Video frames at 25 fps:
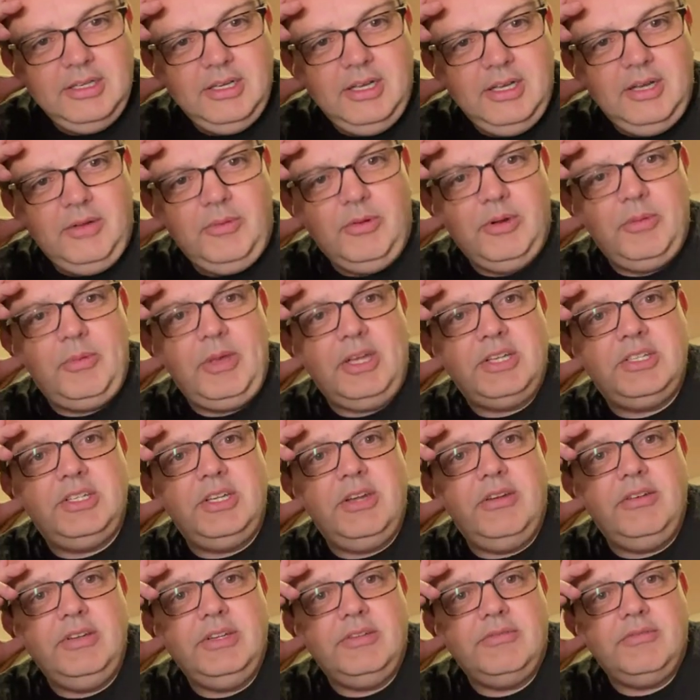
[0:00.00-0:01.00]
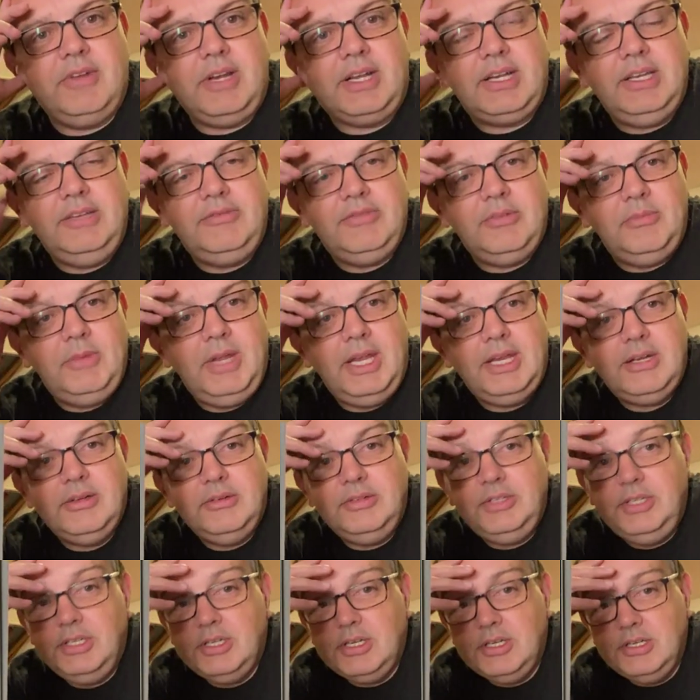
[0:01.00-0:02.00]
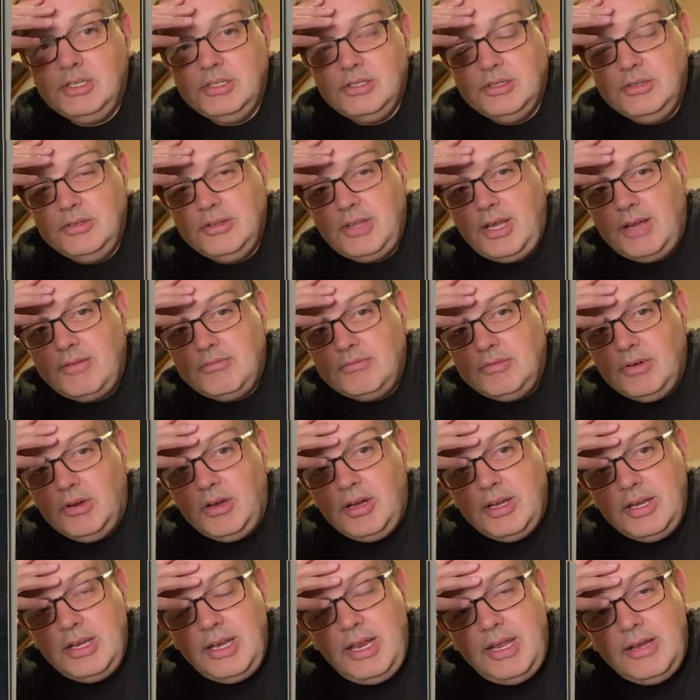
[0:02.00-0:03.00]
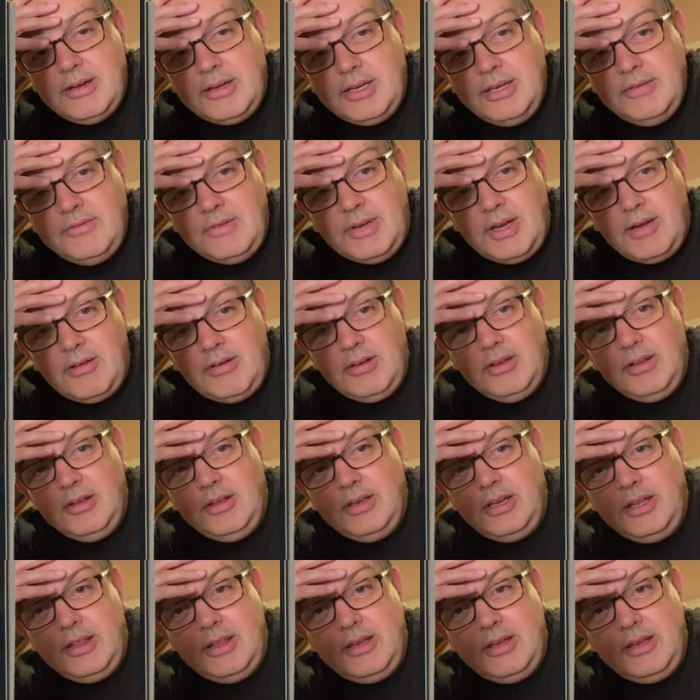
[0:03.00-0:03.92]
What about sharing directly from Heckle? You can do that right now, Kim Carolina.